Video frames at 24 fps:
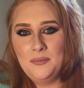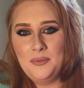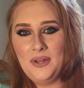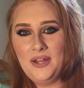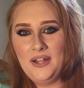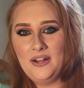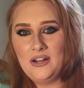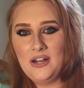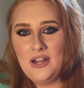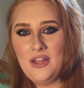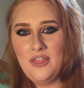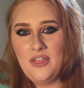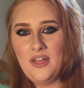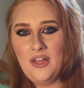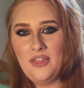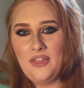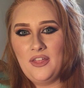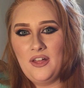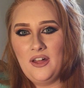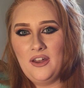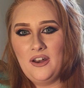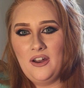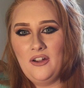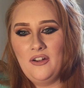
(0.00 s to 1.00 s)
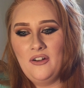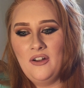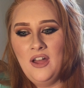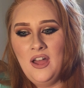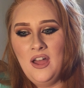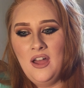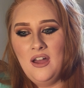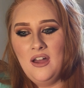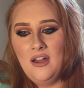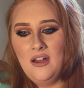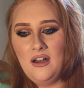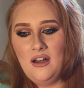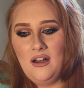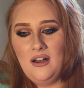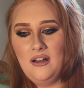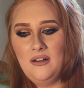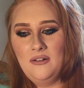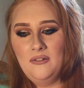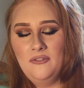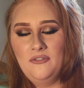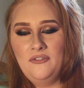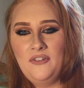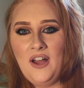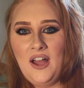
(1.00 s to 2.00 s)
play Grand Theft Auto
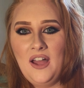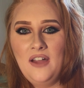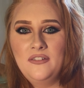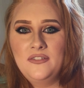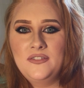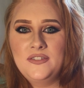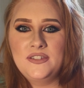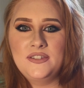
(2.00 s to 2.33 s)
um, 5.